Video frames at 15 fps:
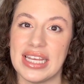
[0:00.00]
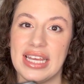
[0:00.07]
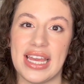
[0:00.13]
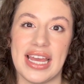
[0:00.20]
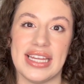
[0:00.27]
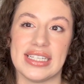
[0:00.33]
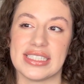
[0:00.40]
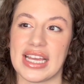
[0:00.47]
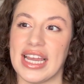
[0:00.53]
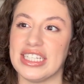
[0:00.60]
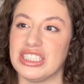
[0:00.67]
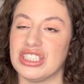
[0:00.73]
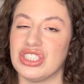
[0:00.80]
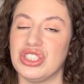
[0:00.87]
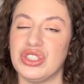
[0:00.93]
and I
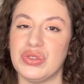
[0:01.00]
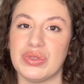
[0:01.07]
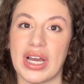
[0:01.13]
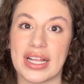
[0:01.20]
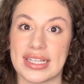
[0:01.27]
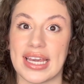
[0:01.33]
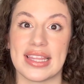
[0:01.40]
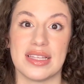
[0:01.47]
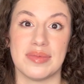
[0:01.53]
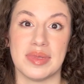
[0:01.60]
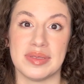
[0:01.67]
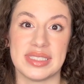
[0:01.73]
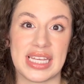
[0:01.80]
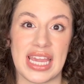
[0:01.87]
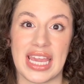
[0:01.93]
just do not like them the
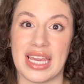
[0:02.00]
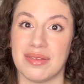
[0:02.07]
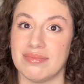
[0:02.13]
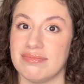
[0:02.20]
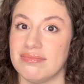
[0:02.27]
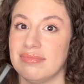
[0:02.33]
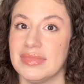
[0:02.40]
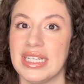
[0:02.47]
same.